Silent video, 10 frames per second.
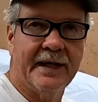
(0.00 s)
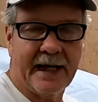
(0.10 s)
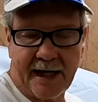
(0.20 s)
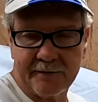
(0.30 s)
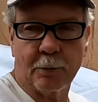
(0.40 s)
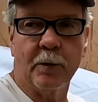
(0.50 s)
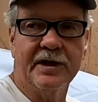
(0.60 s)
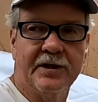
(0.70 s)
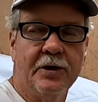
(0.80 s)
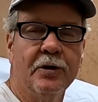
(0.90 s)
Then after we
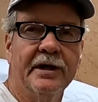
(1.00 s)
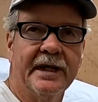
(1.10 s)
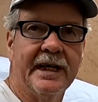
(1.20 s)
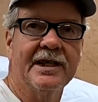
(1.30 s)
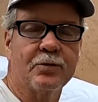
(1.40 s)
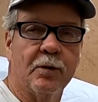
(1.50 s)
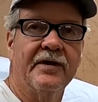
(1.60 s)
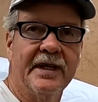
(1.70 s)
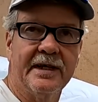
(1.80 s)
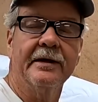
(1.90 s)
do it and it's
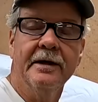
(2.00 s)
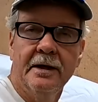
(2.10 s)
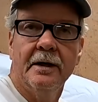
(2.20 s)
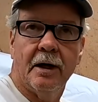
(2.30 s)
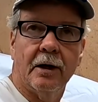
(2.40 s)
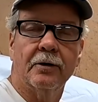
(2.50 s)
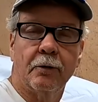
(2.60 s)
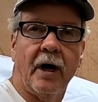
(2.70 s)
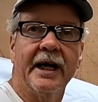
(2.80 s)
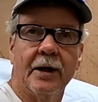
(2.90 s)
within a
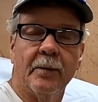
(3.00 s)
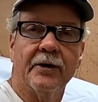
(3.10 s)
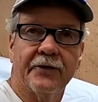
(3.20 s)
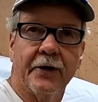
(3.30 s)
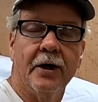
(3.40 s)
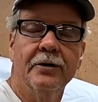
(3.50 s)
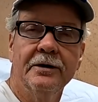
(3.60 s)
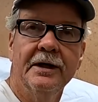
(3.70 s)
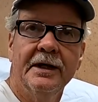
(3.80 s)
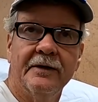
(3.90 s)
gram or so,
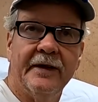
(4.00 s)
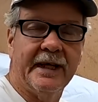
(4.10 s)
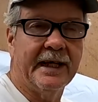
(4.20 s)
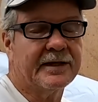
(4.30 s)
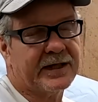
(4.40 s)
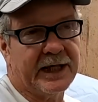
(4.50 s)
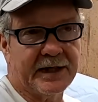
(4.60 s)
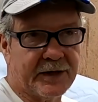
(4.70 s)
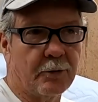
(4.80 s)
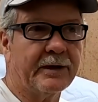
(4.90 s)
then it
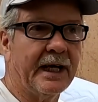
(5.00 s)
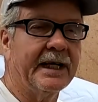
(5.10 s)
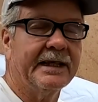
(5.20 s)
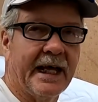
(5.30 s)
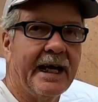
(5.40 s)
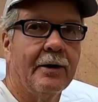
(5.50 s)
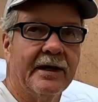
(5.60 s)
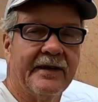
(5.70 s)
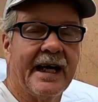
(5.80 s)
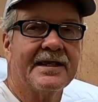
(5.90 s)
says, okay, now
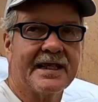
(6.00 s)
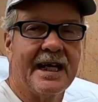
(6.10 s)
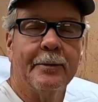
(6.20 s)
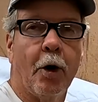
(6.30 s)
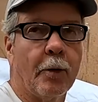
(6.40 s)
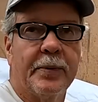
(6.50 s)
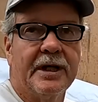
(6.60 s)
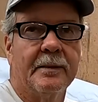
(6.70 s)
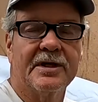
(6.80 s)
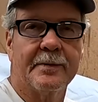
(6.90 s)
at that same
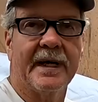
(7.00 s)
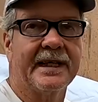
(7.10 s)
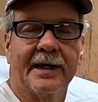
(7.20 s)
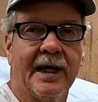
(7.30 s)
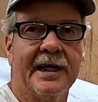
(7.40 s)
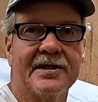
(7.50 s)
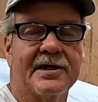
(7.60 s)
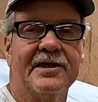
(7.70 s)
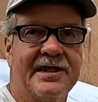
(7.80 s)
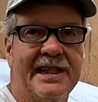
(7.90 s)
RPM it's making less
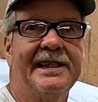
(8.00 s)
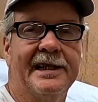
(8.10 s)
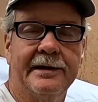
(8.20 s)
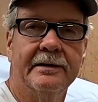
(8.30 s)
than 10.